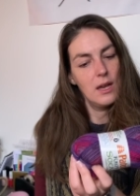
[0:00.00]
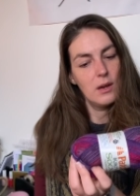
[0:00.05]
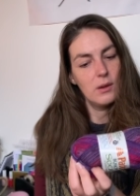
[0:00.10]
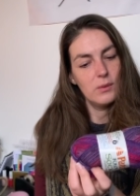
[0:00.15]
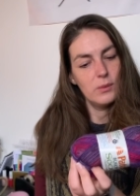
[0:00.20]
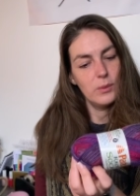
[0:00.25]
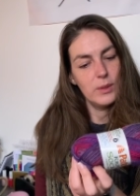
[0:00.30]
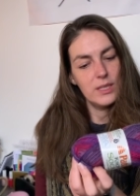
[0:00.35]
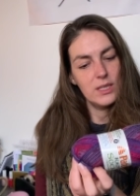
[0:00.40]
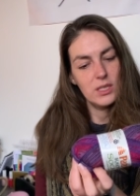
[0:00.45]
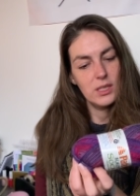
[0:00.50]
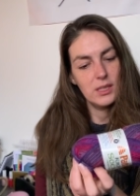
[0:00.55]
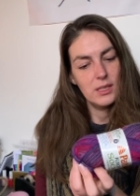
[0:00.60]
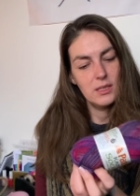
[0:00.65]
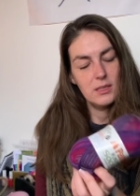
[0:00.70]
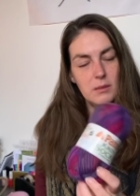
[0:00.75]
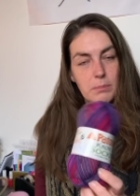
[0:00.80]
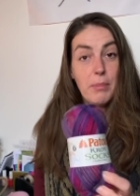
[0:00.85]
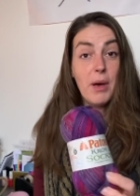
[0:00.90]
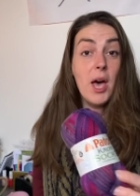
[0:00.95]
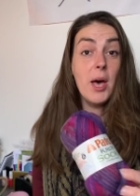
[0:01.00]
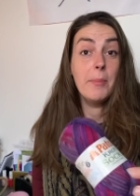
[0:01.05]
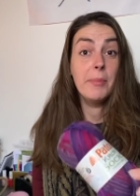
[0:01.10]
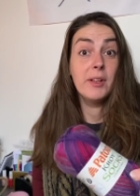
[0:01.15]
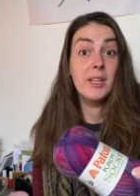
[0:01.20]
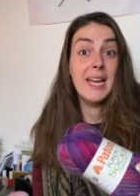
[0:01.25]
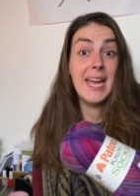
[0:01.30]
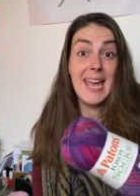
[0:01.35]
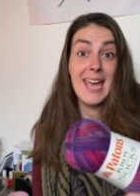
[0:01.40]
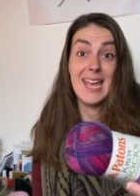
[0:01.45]
which is
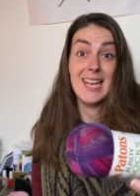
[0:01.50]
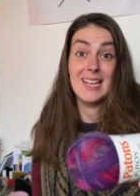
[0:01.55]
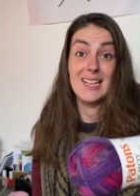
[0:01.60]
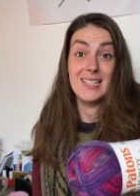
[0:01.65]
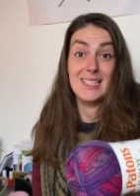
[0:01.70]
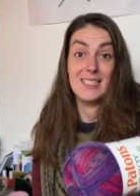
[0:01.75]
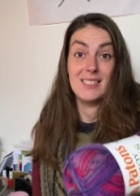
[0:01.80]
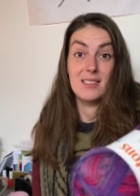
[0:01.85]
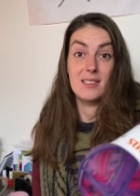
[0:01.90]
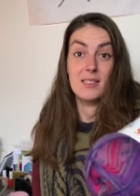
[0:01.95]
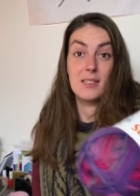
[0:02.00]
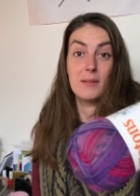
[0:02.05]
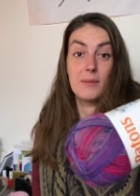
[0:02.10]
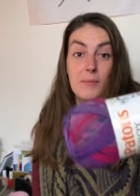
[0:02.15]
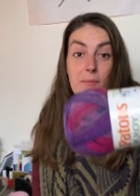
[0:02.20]
Purple Haze,